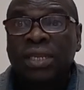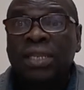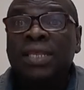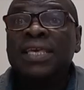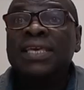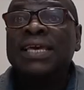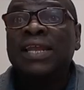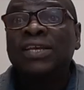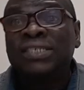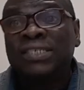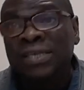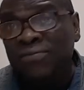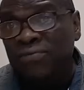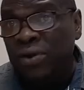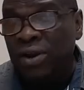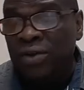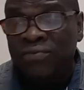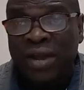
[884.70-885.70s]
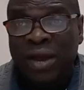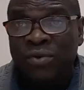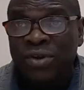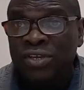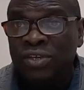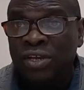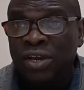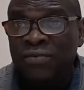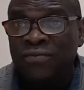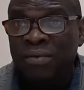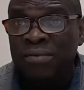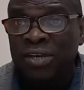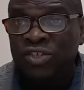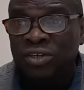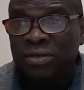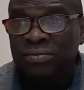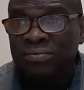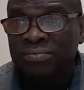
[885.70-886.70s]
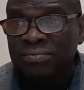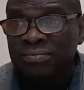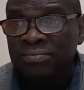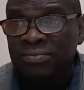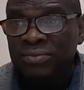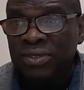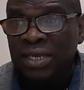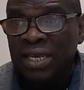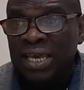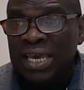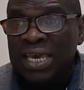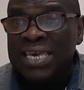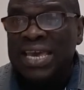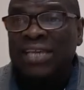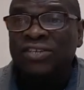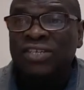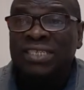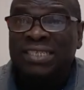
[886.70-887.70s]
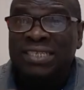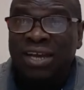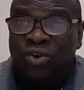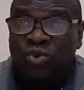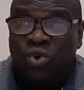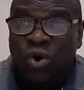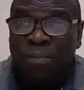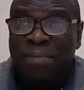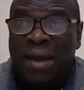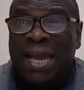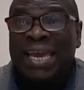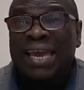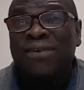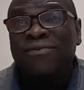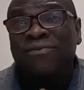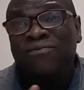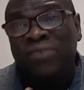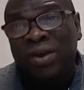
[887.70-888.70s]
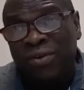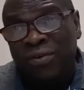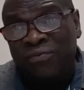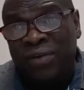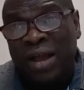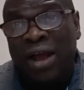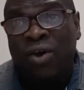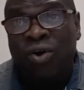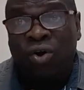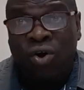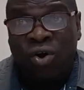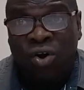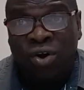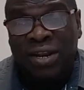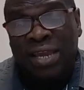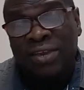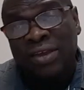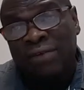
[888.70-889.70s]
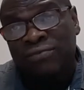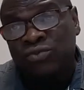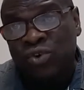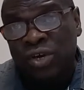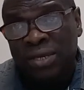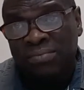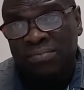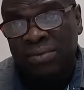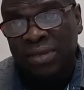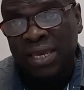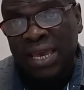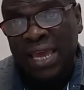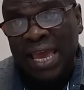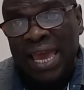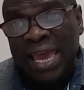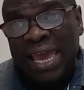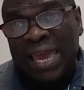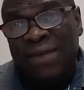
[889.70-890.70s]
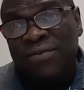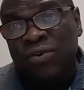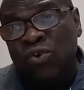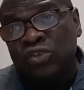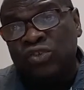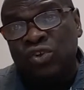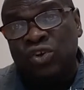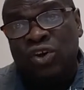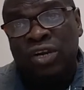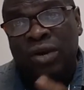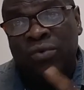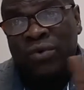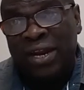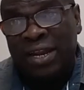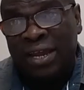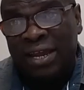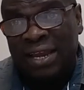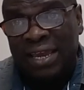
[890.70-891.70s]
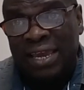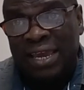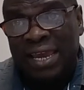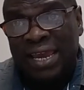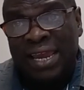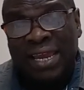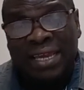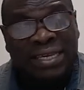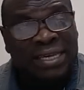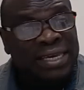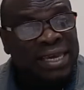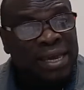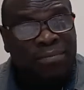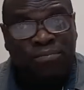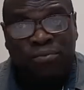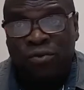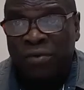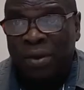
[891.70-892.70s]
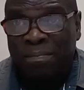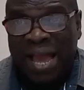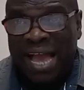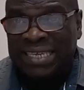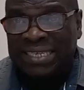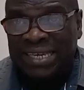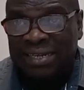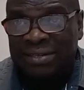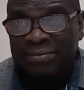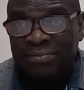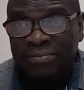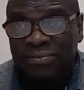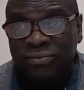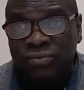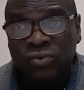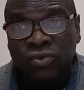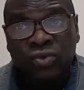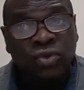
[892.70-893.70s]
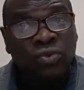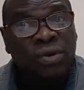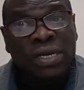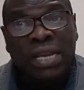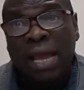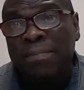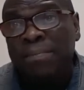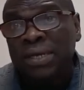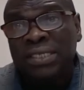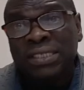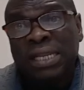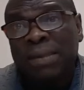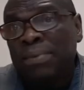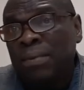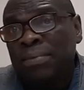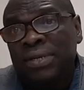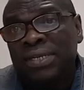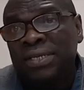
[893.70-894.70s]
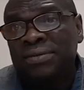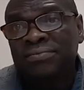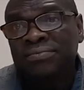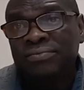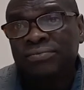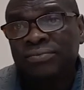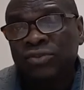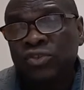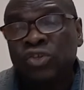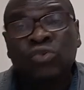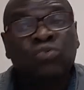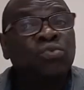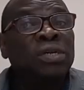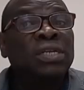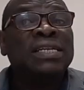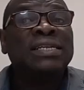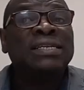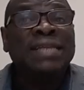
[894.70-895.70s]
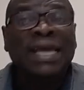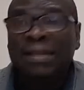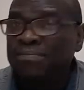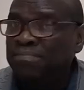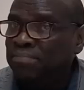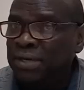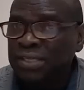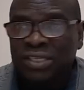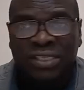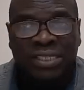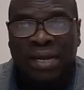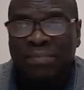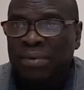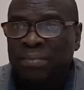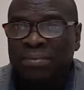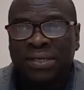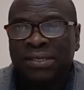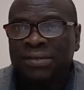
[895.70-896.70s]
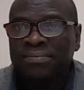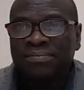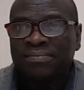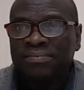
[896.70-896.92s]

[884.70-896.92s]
he got to stay verified with your information. He has to still go back and verify all that you have told him. And if it goes to the underwriter and it can't prove and pass it, you will not purchase that property. You will not purchase that property.